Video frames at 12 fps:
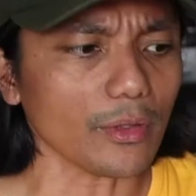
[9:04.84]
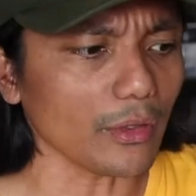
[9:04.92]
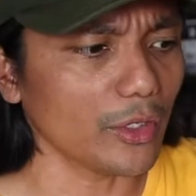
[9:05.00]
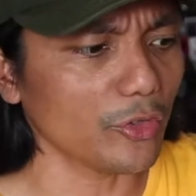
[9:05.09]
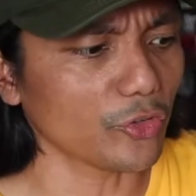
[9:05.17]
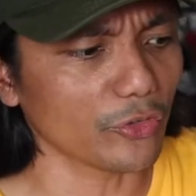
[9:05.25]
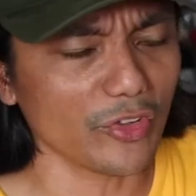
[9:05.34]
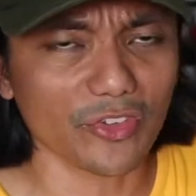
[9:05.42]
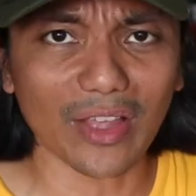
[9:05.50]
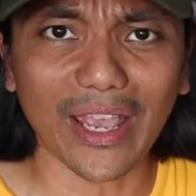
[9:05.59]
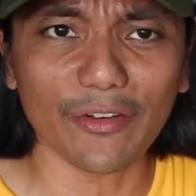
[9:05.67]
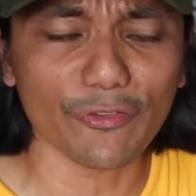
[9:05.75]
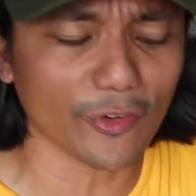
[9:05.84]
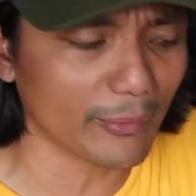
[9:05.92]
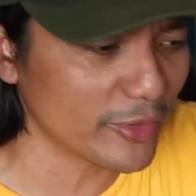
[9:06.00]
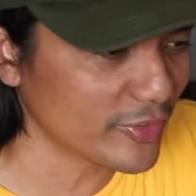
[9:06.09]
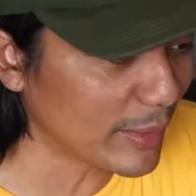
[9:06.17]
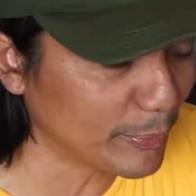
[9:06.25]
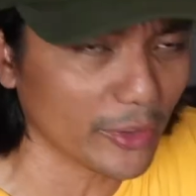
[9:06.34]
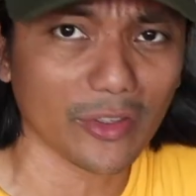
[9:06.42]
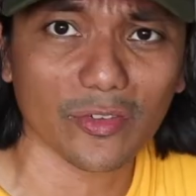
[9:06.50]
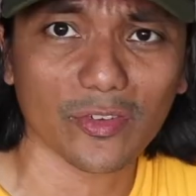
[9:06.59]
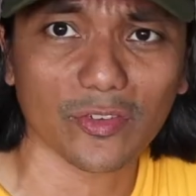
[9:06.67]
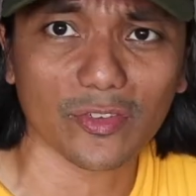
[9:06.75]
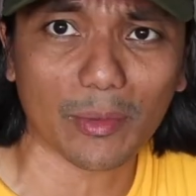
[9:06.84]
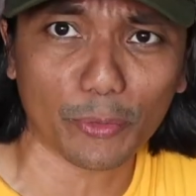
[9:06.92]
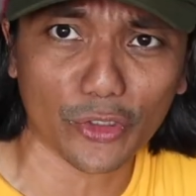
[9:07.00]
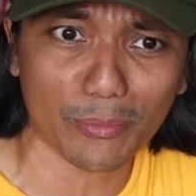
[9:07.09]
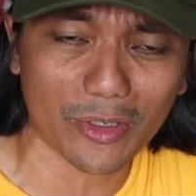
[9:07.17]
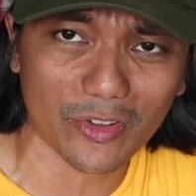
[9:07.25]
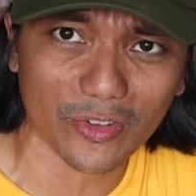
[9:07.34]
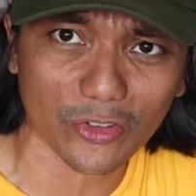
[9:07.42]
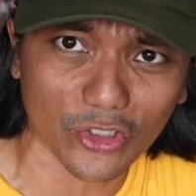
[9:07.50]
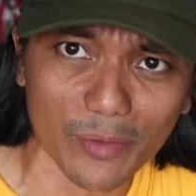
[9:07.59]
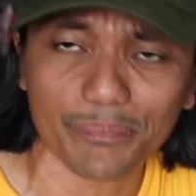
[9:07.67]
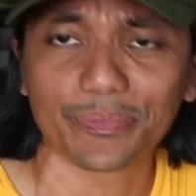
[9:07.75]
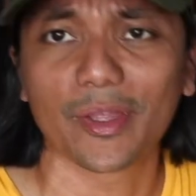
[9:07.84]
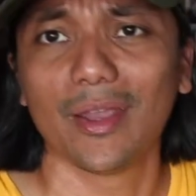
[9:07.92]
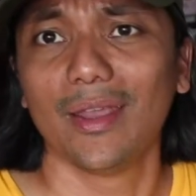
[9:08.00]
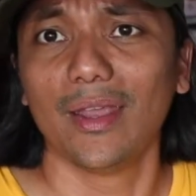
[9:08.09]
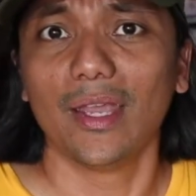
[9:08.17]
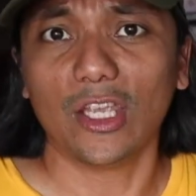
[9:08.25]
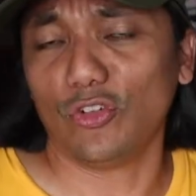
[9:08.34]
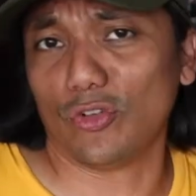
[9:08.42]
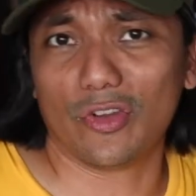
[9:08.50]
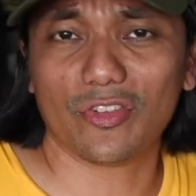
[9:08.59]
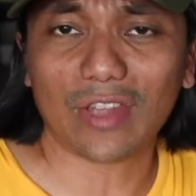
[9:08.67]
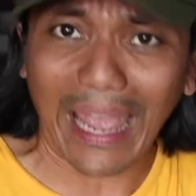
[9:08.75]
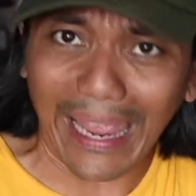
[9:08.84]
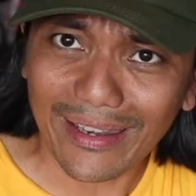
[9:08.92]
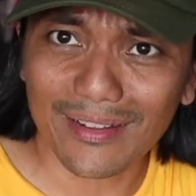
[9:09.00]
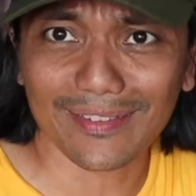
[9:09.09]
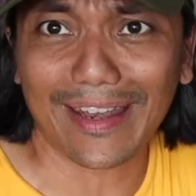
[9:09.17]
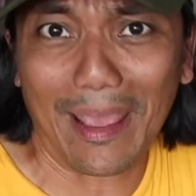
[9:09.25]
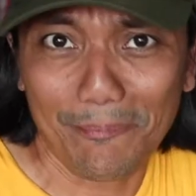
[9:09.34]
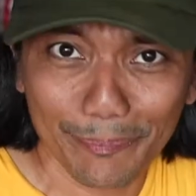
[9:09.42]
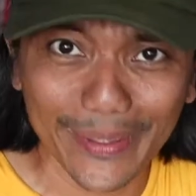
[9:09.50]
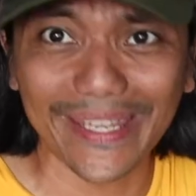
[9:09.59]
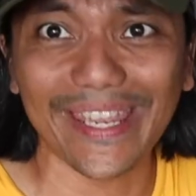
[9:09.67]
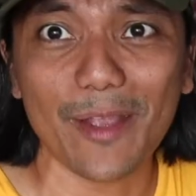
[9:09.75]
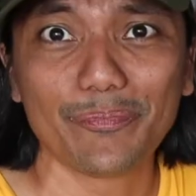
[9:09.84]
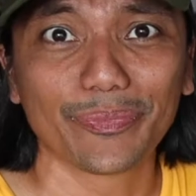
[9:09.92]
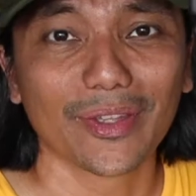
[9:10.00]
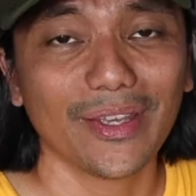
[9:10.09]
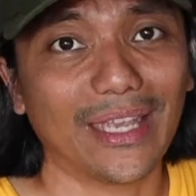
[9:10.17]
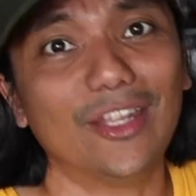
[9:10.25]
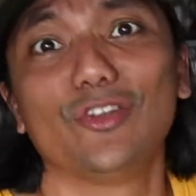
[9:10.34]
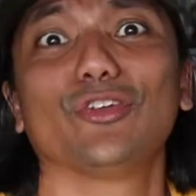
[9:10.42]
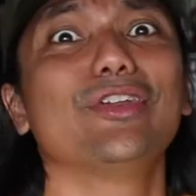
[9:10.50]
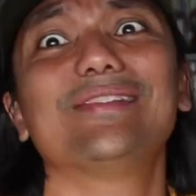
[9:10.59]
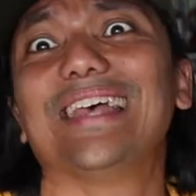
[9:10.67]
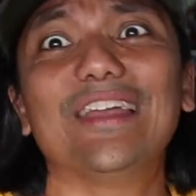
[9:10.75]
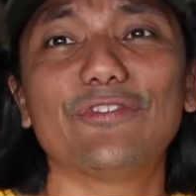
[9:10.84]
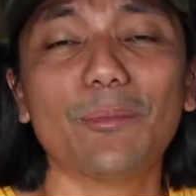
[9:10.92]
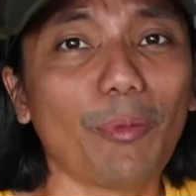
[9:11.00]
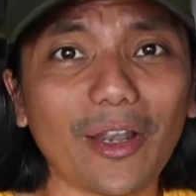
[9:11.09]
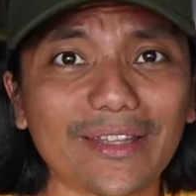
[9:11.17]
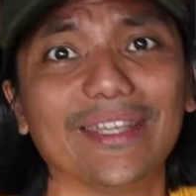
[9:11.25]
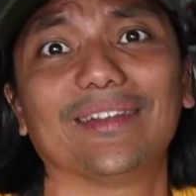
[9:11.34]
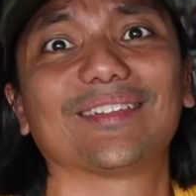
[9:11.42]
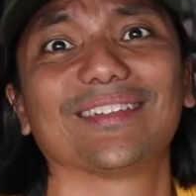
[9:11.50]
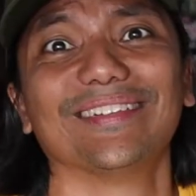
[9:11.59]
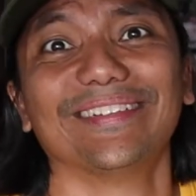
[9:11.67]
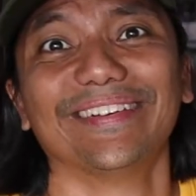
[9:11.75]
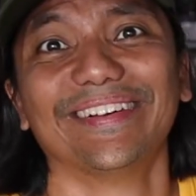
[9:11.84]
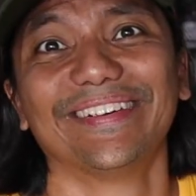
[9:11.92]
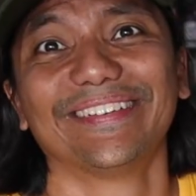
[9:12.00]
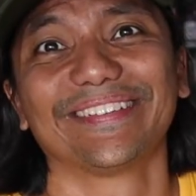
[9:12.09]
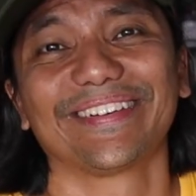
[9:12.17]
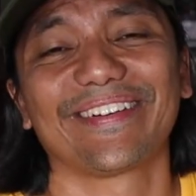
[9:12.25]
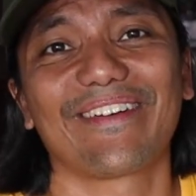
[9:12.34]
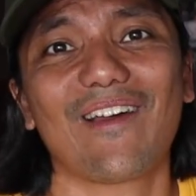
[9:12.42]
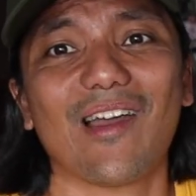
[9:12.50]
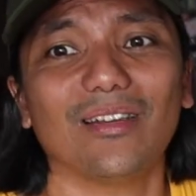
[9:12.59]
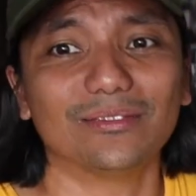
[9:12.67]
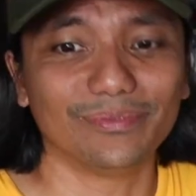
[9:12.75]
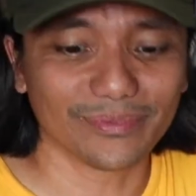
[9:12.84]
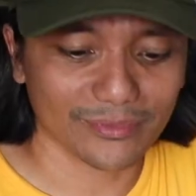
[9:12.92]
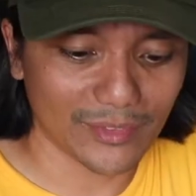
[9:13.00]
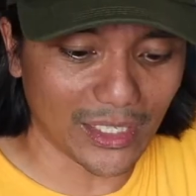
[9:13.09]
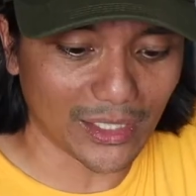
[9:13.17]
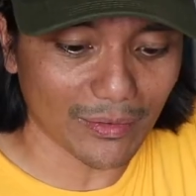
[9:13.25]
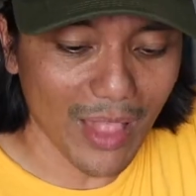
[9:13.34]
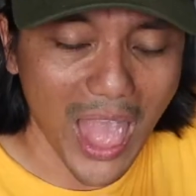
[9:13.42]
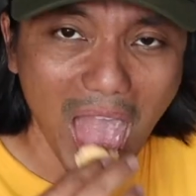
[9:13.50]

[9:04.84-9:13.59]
He should resign from his deputy ministership. He should resign as an MP, and he should resign from politics. Alright? Yeah.